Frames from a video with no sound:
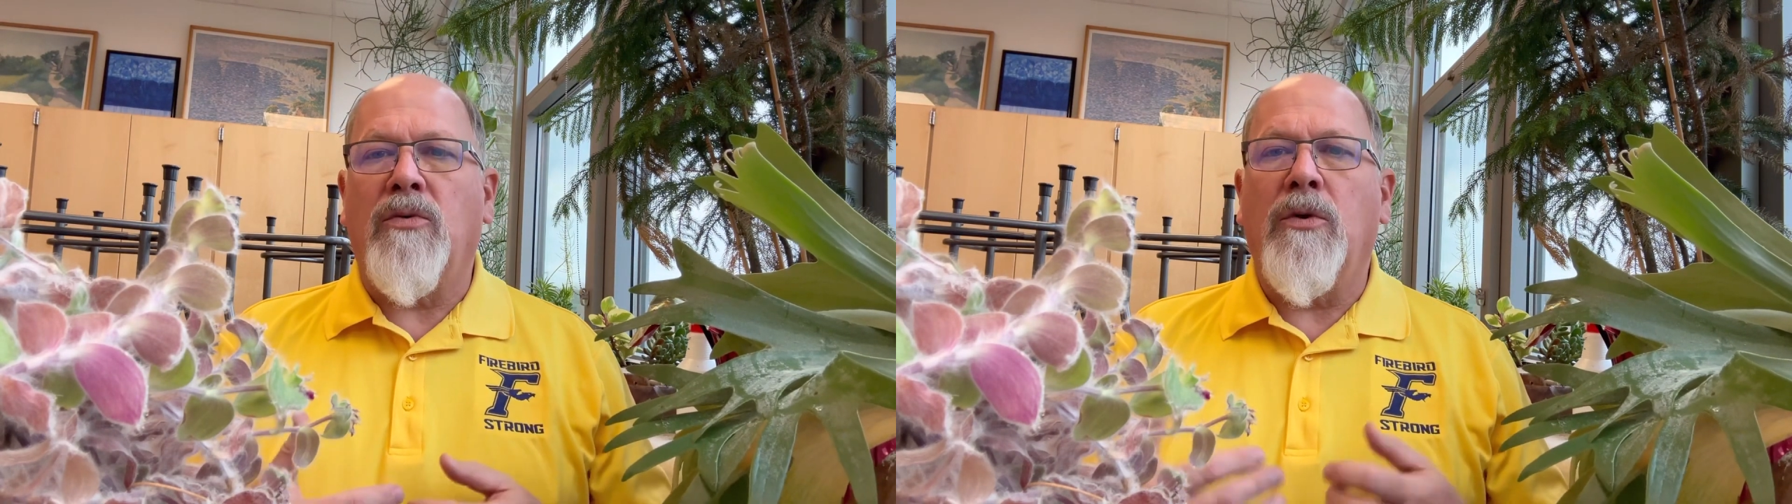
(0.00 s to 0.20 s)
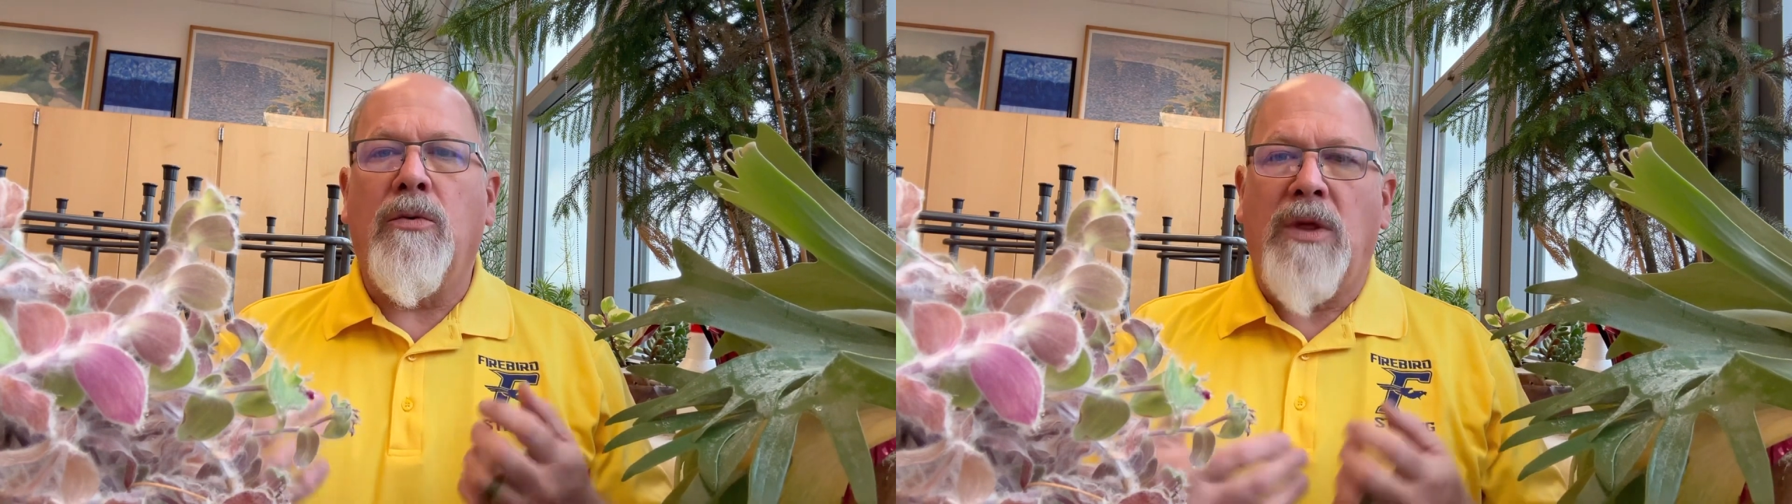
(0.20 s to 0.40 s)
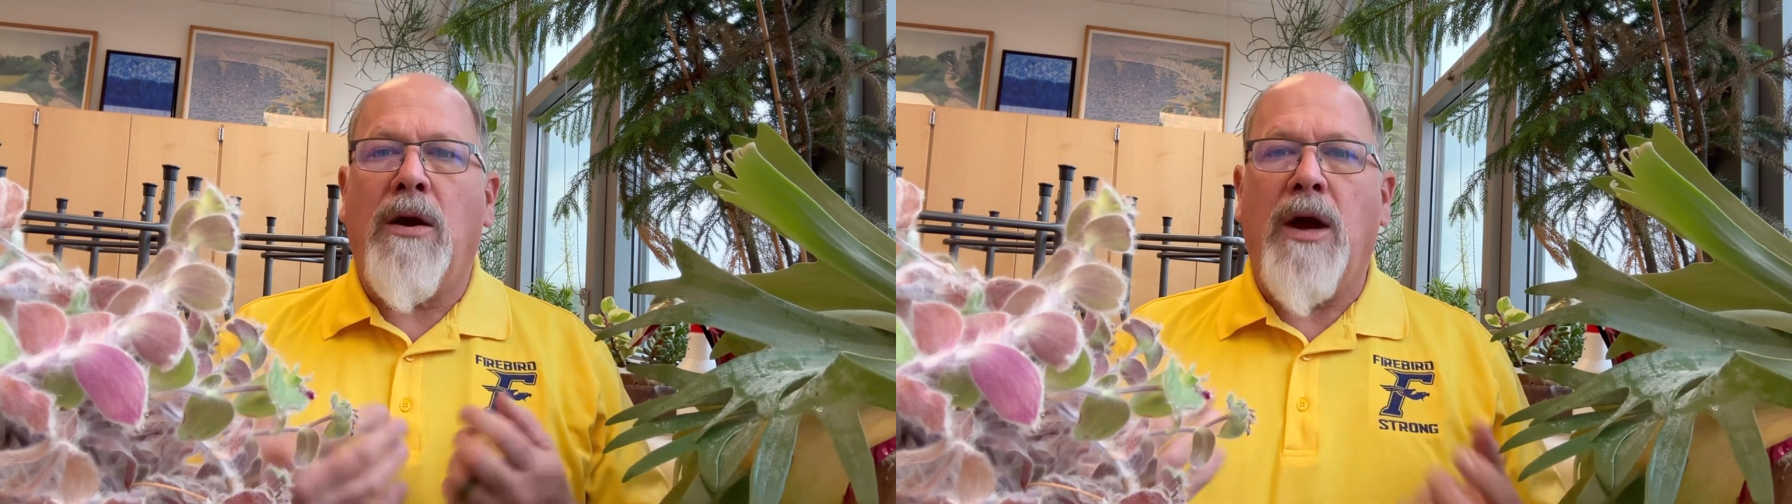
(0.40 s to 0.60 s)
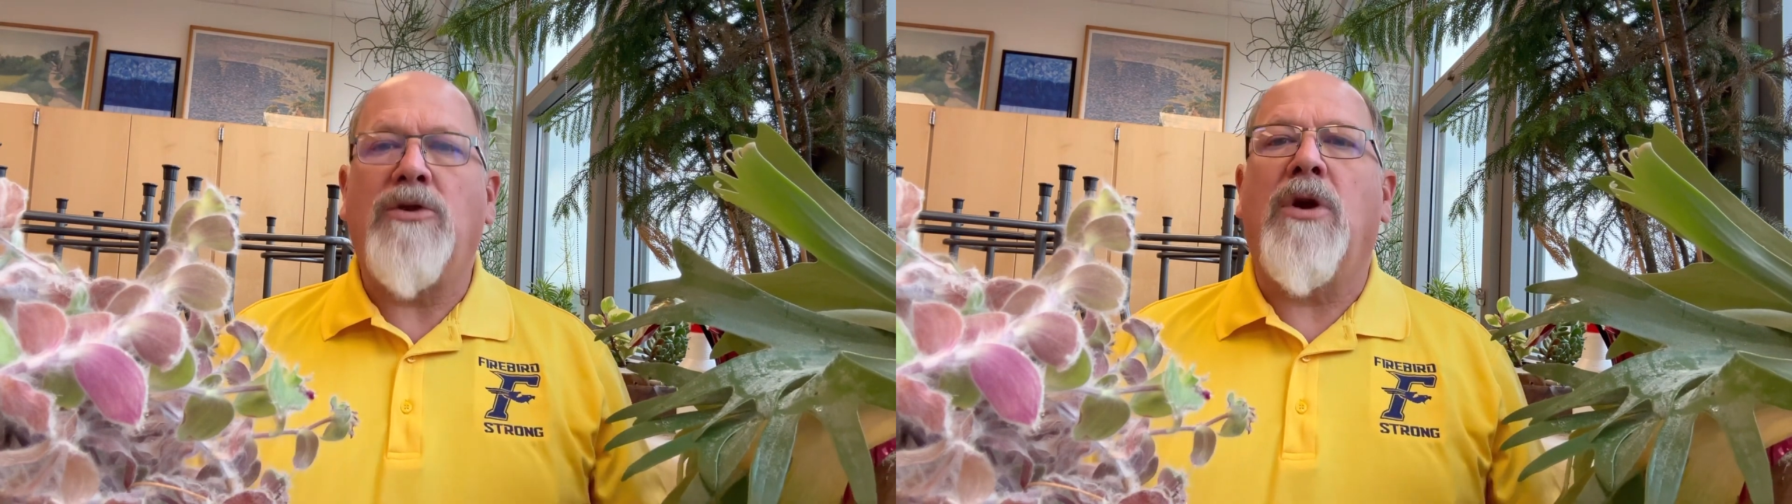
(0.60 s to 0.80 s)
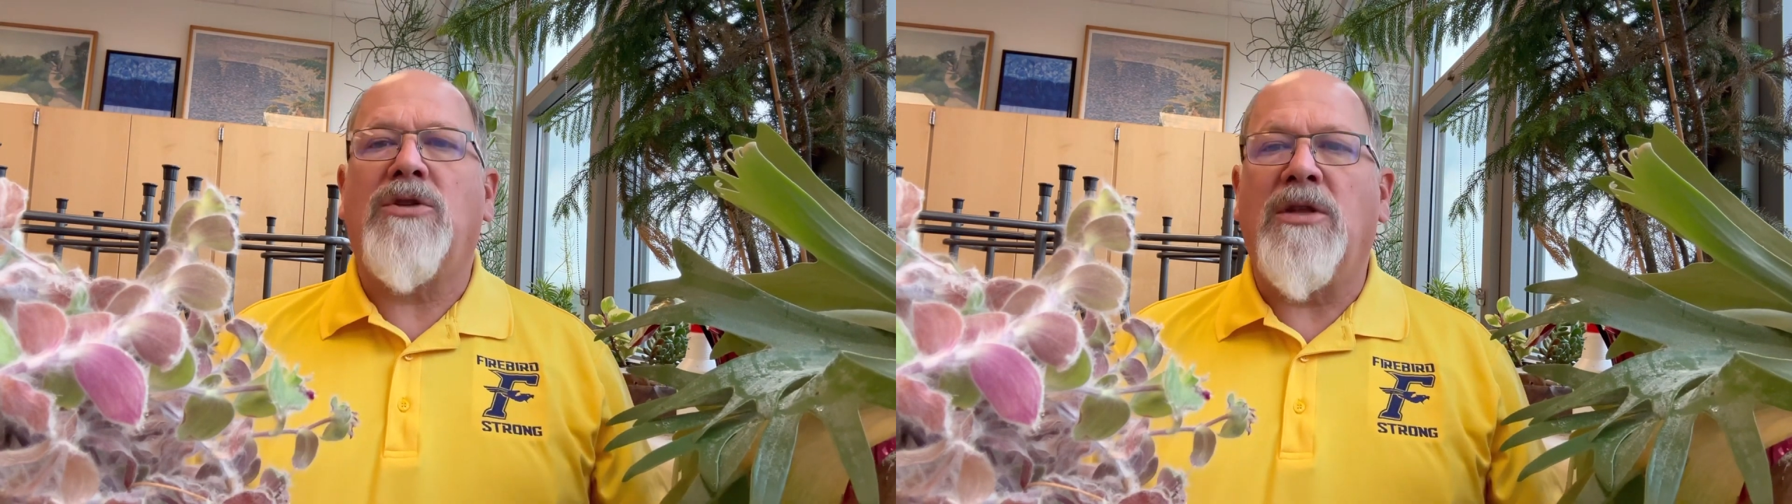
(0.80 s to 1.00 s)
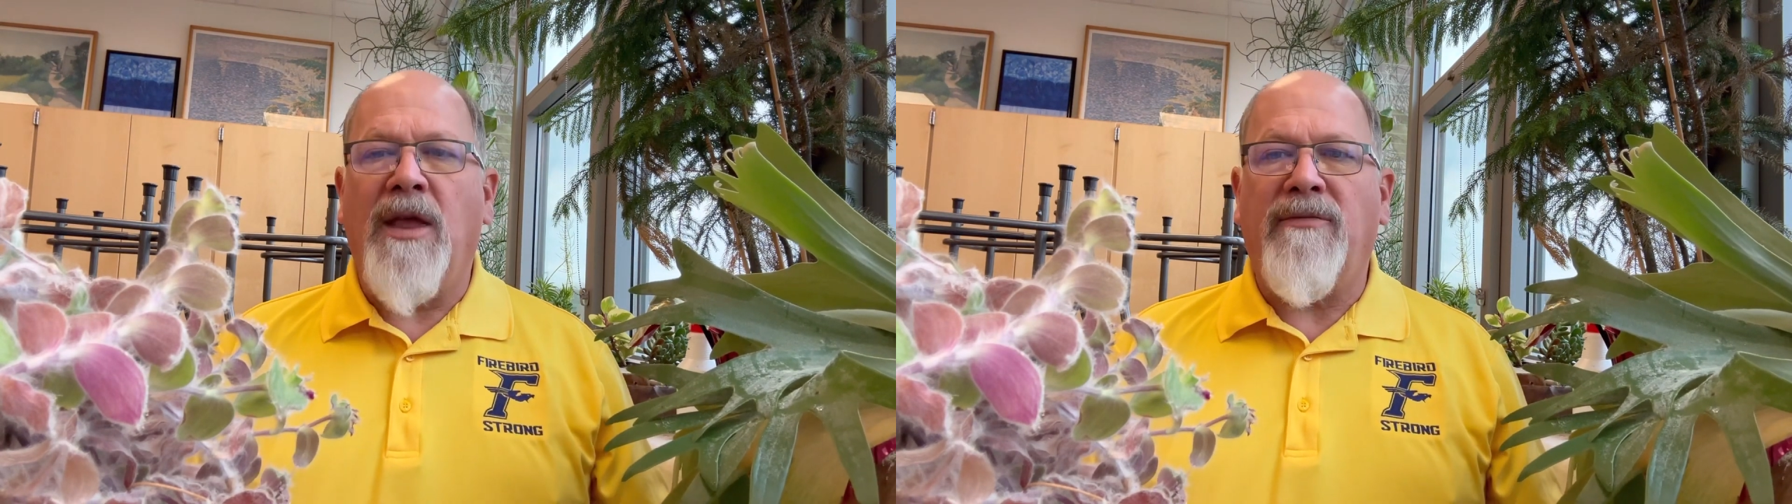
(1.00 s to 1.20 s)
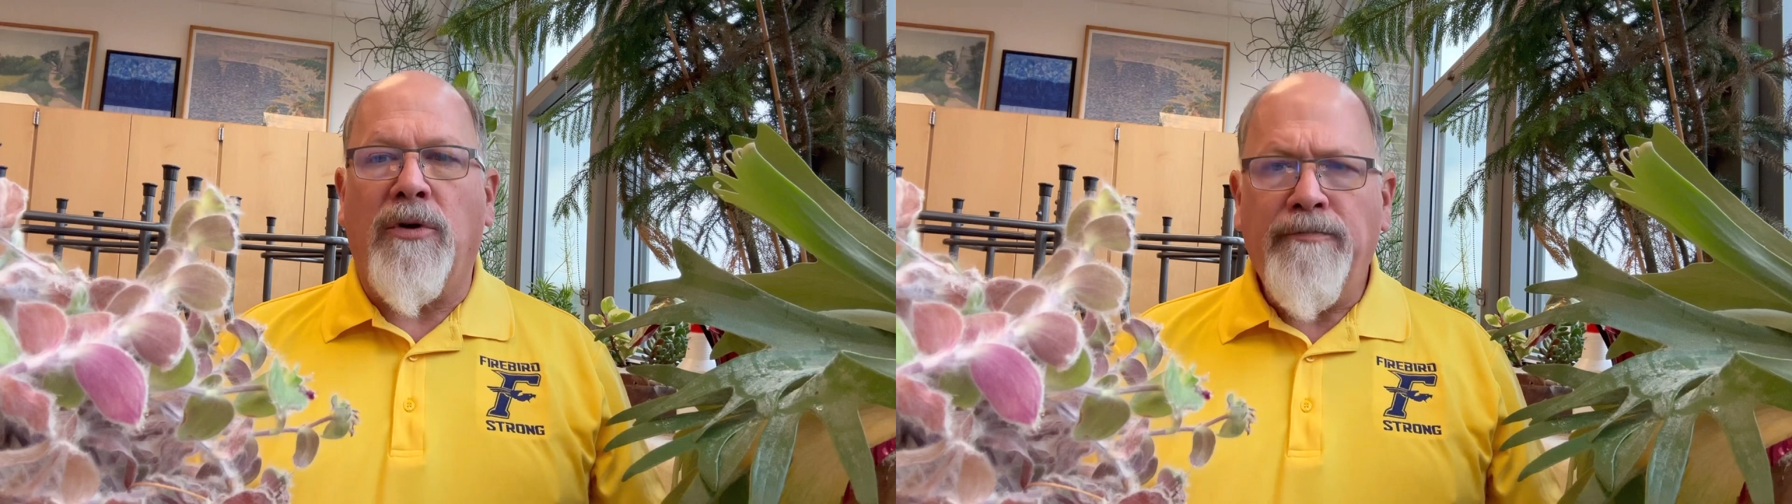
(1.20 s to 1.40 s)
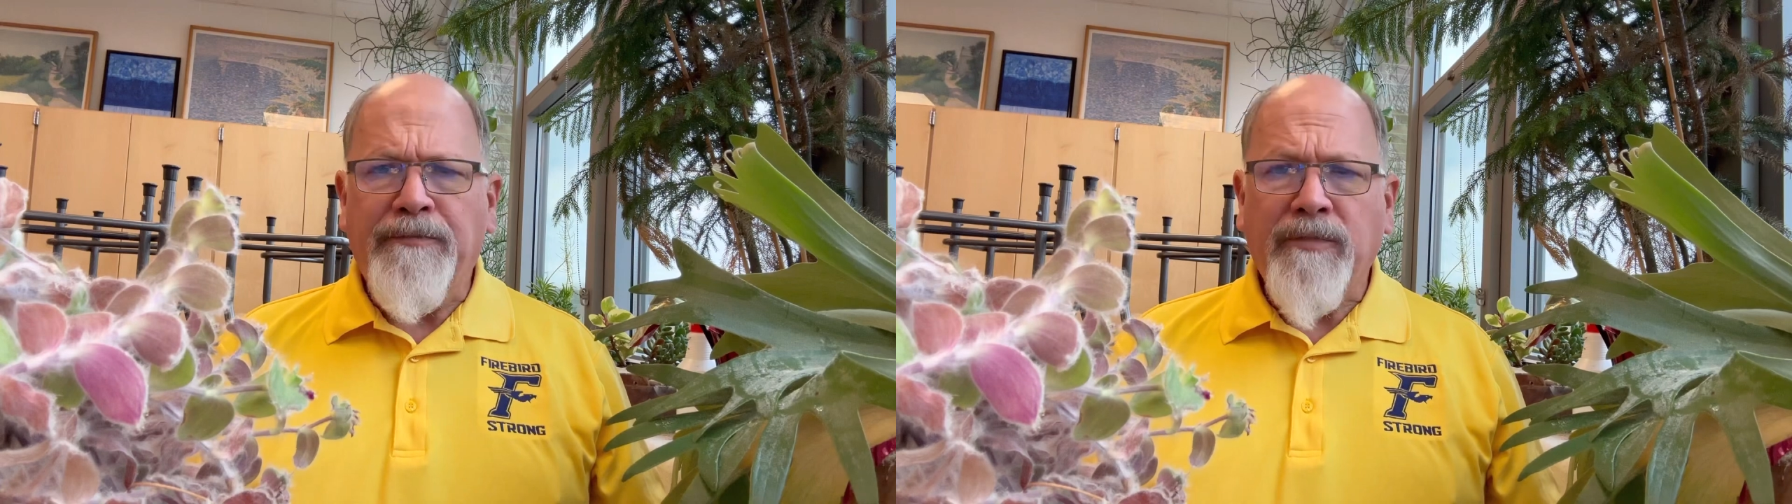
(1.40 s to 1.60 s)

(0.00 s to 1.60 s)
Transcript: through their hydration level.